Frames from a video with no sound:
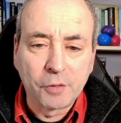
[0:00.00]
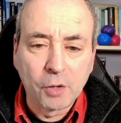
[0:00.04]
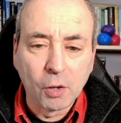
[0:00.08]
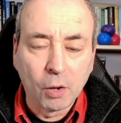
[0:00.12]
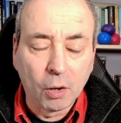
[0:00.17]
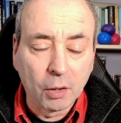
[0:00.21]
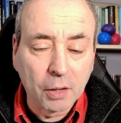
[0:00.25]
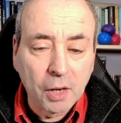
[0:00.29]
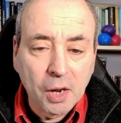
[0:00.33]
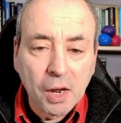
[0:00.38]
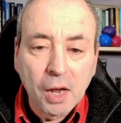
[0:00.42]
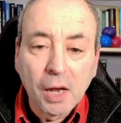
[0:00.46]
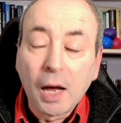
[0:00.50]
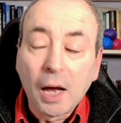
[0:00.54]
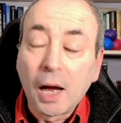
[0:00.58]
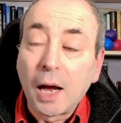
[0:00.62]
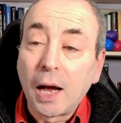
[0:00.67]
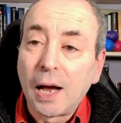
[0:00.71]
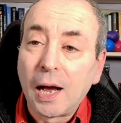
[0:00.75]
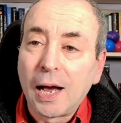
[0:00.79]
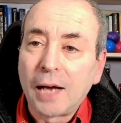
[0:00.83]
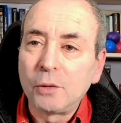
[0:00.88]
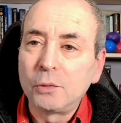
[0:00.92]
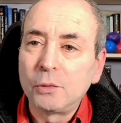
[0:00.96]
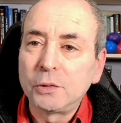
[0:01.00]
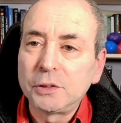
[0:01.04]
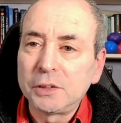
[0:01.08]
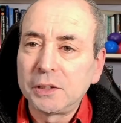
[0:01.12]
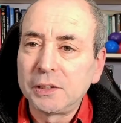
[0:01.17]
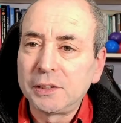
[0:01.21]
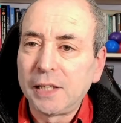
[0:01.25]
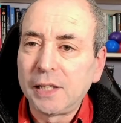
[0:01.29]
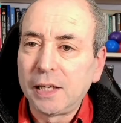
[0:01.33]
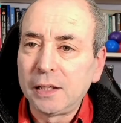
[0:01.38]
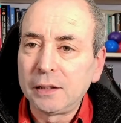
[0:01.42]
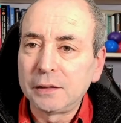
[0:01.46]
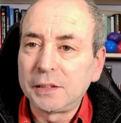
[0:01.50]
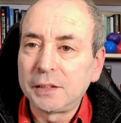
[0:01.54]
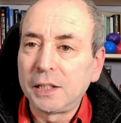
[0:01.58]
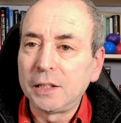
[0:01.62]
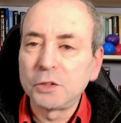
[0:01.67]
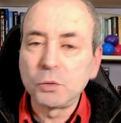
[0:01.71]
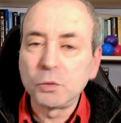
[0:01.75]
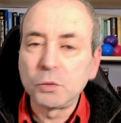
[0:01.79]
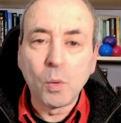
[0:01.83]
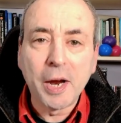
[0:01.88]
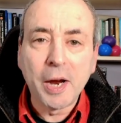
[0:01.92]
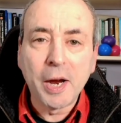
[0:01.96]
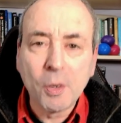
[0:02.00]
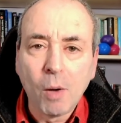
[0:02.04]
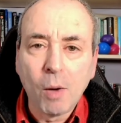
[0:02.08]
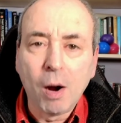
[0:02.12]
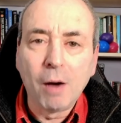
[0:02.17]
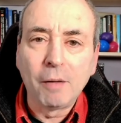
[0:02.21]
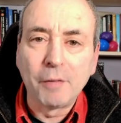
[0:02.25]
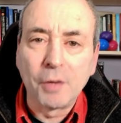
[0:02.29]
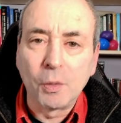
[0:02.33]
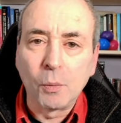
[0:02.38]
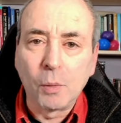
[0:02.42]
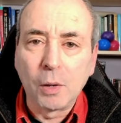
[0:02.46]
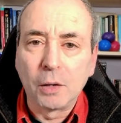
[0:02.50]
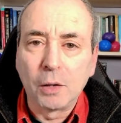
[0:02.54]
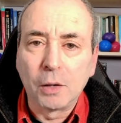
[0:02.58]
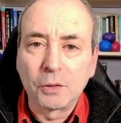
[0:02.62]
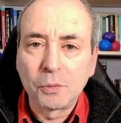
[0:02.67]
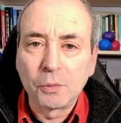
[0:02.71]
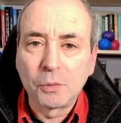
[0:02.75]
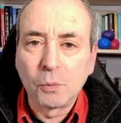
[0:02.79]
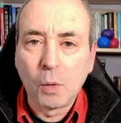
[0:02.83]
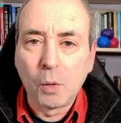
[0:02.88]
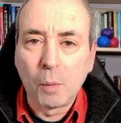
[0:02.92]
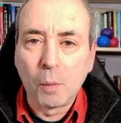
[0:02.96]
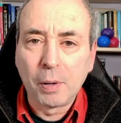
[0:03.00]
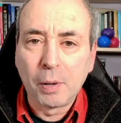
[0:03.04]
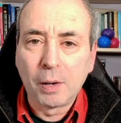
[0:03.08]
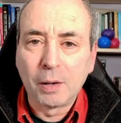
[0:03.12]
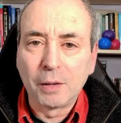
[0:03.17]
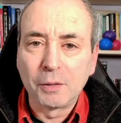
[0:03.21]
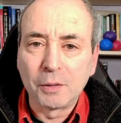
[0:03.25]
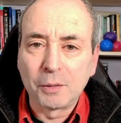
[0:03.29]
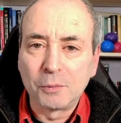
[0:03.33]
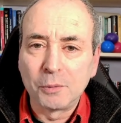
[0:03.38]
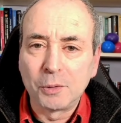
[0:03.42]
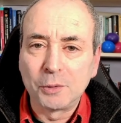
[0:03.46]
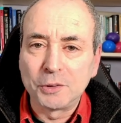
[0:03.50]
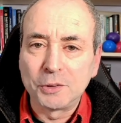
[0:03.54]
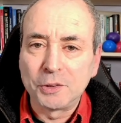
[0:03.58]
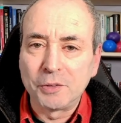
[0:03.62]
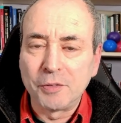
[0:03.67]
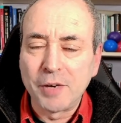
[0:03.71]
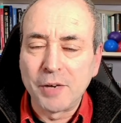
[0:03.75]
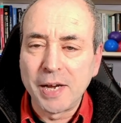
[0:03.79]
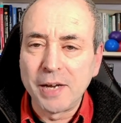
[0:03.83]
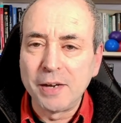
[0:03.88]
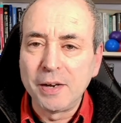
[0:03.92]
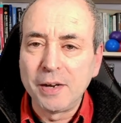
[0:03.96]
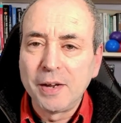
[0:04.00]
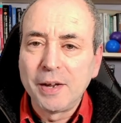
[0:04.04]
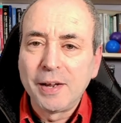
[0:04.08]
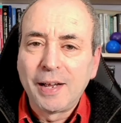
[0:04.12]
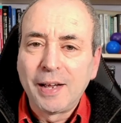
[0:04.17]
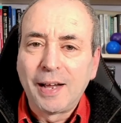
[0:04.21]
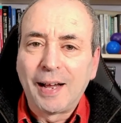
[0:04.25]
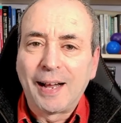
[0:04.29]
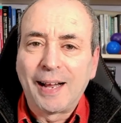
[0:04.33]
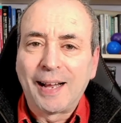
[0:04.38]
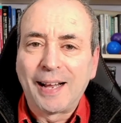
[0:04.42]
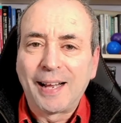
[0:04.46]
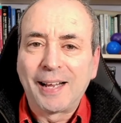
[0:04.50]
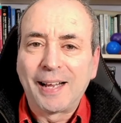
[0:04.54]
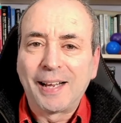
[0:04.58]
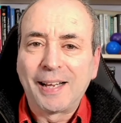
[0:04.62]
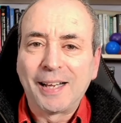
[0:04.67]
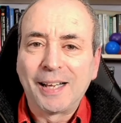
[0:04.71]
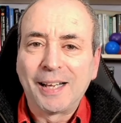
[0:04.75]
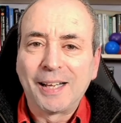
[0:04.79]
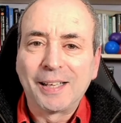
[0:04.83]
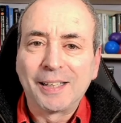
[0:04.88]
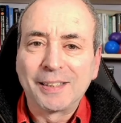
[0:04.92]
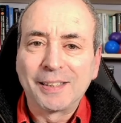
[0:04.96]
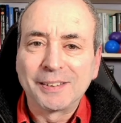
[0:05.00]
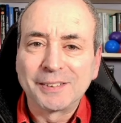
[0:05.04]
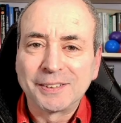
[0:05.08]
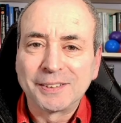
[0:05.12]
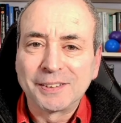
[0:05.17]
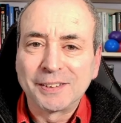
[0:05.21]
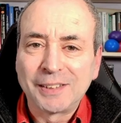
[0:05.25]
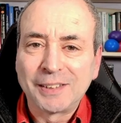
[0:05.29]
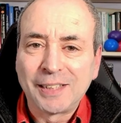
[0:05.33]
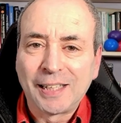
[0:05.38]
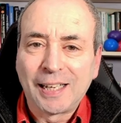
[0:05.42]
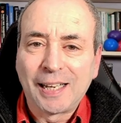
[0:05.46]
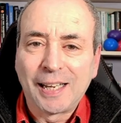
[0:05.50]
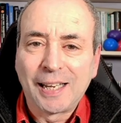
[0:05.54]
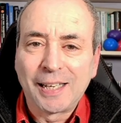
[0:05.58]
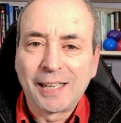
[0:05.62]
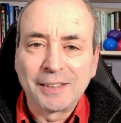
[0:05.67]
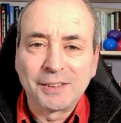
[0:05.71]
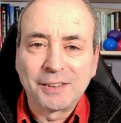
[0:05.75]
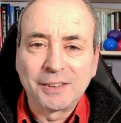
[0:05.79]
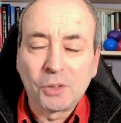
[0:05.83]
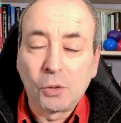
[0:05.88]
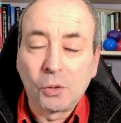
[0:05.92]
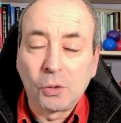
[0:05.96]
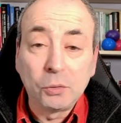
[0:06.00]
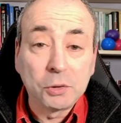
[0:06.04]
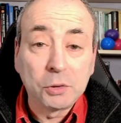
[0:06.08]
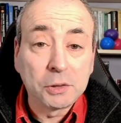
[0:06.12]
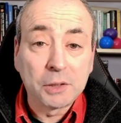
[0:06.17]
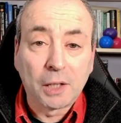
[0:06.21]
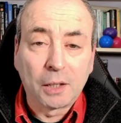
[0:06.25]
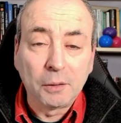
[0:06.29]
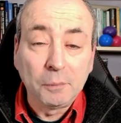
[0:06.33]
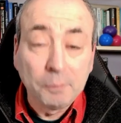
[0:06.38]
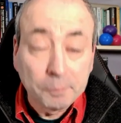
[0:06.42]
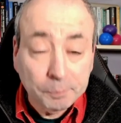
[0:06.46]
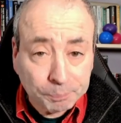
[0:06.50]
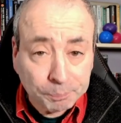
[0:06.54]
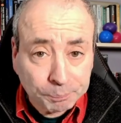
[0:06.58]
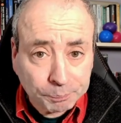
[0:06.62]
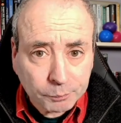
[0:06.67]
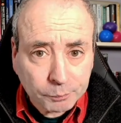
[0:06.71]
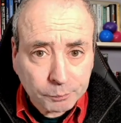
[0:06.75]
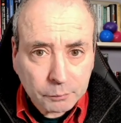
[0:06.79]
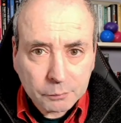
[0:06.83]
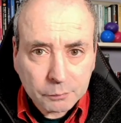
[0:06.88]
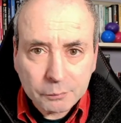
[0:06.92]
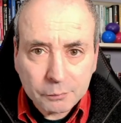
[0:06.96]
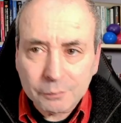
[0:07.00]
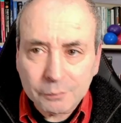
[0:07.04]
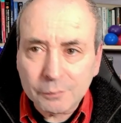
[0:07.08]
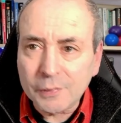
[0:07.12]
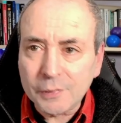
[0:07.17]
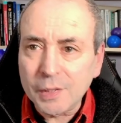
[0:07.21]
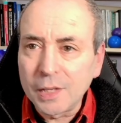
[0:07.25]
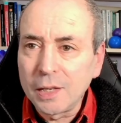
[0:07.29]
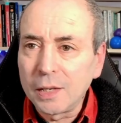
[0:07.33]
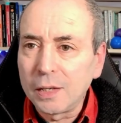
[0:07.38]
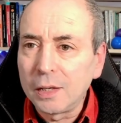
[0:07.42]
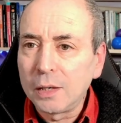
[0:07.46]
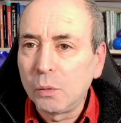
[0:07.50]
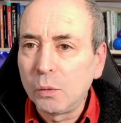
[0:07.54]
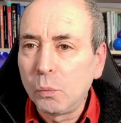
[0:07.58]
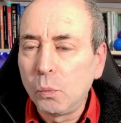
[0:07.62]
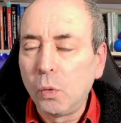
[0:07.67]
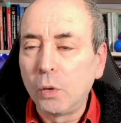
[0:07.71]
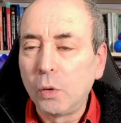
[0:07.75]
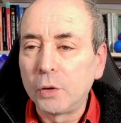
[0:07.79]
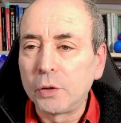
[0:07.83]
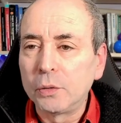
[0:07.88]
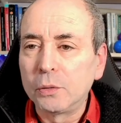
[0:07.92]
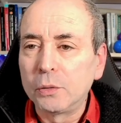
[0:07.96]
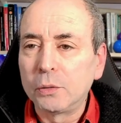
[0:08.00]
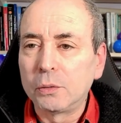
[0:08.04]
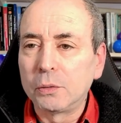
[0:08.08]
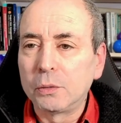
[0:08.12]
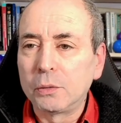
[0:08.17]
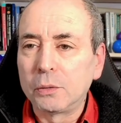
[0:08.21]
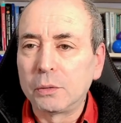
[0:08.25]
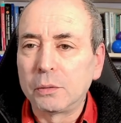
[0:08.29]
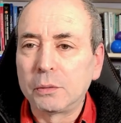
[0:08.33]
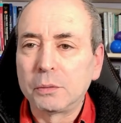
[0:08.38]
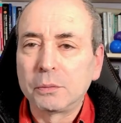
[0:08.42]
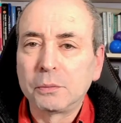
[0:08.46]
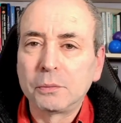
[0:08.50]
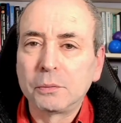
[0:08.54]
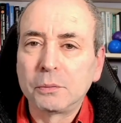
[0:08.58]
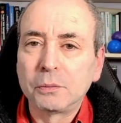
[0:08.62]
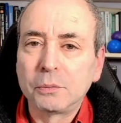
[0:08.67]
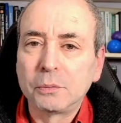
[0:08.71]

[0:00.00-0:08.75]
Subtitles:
we've got, and also tell us where you are in the world, what part of the world you're in, and also what your